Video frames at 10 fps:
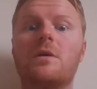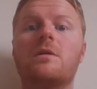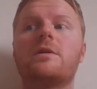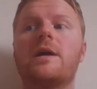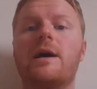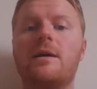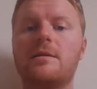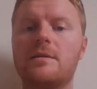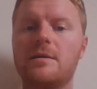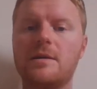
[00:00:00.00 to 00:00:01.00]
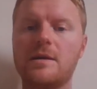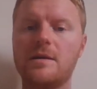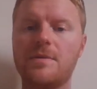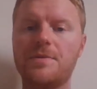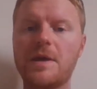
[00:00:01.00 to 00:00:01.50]
"Oh, yeah.
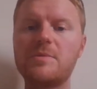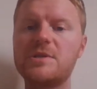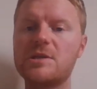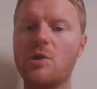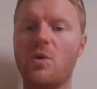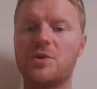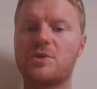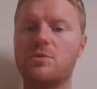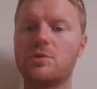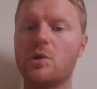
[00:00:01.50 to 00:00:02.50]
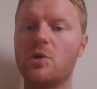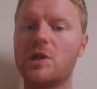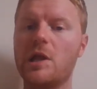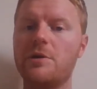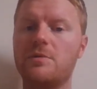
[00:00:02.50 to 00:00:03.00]
There was this lord called
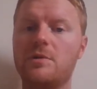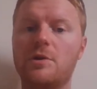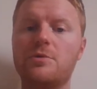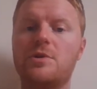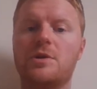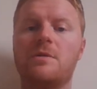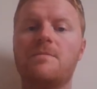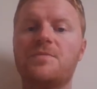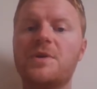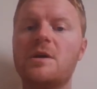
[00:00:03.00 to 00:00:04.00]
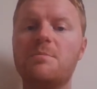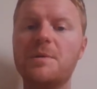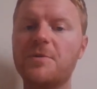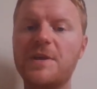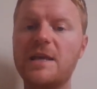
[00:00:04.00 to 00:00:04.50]
Lord Lucan.
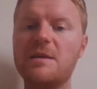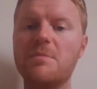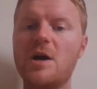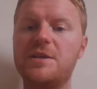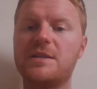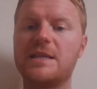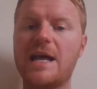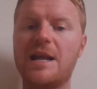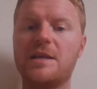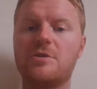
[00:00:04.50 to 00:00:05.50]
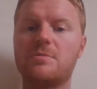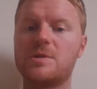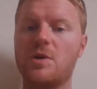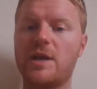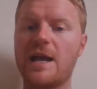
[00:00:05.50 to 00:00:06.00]
People think he murdered the nanny who
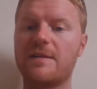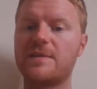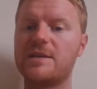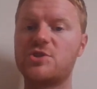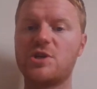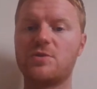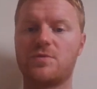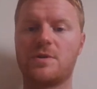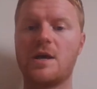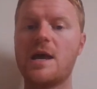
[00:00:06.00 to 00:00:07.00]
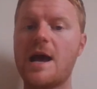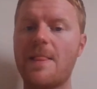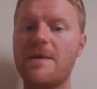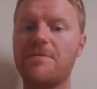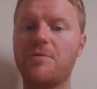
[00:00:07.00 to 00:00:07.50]
was looking after his children
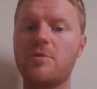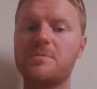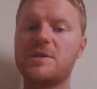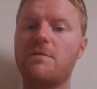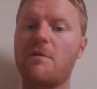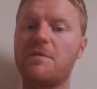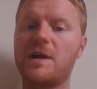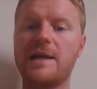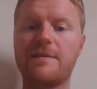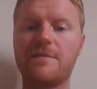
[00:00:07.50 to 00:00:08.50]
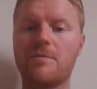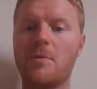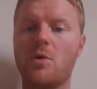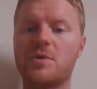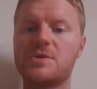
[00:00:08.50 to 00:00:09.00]
and then threw himself off a cliff in
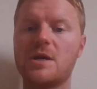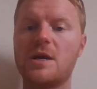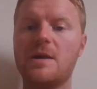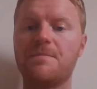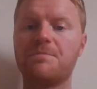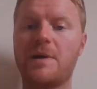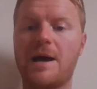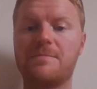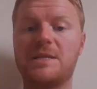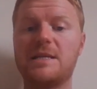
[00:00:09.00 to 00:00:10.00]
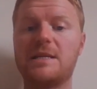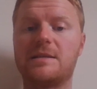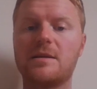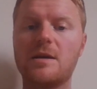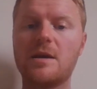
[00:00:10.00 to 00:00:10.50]
remorse. Perhaps he
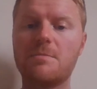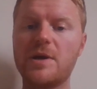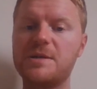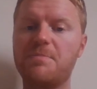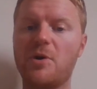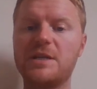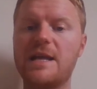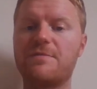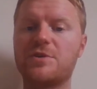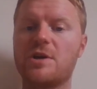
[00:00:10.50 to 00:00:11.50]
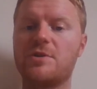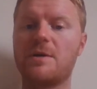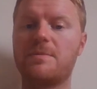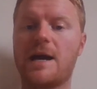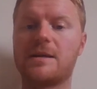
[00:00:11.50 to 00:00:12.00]
did, but his body never showed
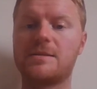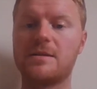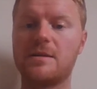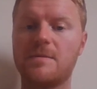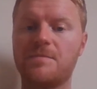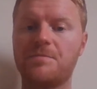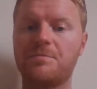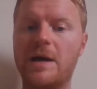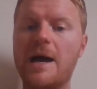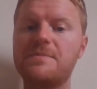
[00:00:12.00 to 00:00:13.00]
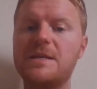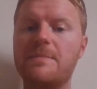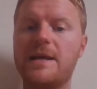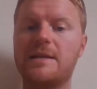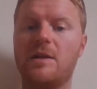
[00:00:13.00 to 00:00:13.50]
up, Kat. Perhaps he
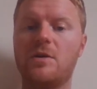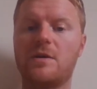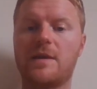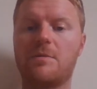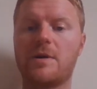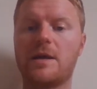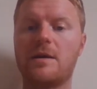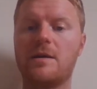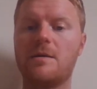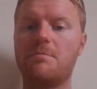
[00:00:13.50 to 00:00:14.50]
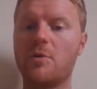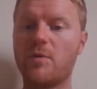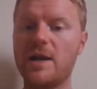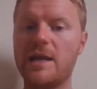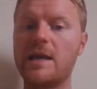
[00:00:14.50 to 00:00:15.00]
made it look that way, but
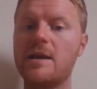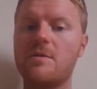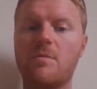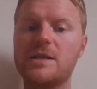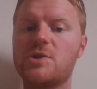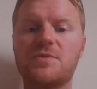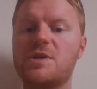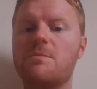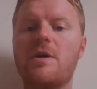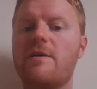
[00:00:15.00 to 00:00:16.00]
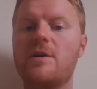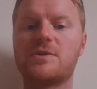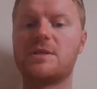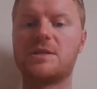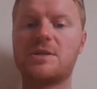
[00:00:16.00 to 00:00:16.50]
really went off somewhere
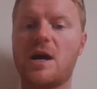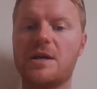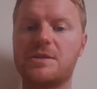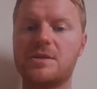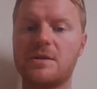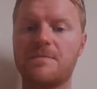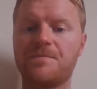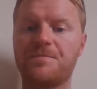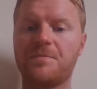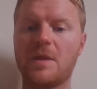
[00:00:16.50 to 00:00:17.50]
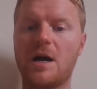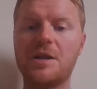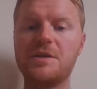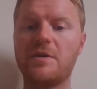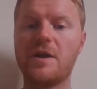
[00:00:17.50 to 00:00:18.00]
else in disguise,
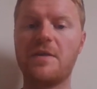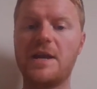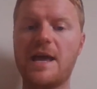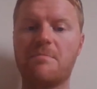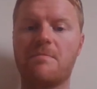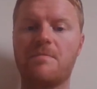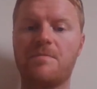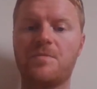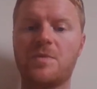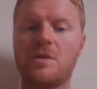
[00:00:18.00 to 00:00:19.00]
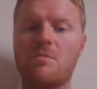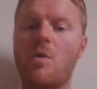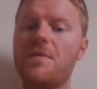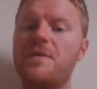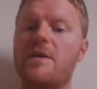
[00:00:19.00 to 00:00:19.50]
under another name.
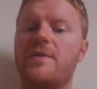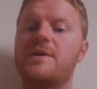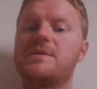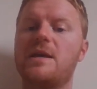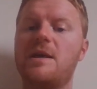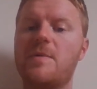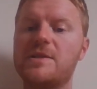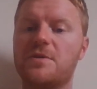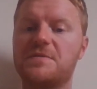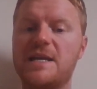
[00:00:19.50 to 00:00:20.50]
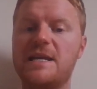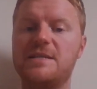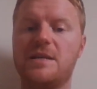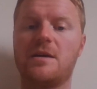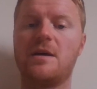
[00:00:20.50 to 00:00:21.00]
One theory is that he went off to
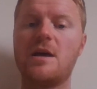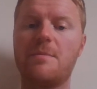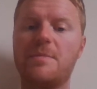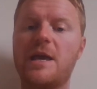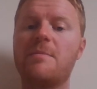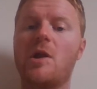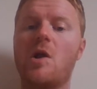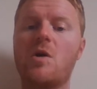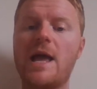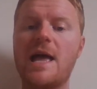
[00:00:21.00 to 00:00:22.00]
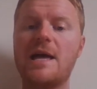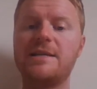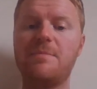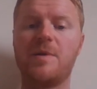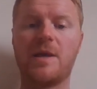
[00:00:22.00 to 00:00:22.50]
India and became a long-haired
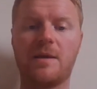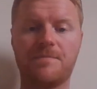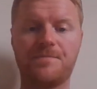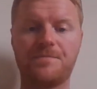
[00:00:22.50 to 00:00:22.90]
hippie.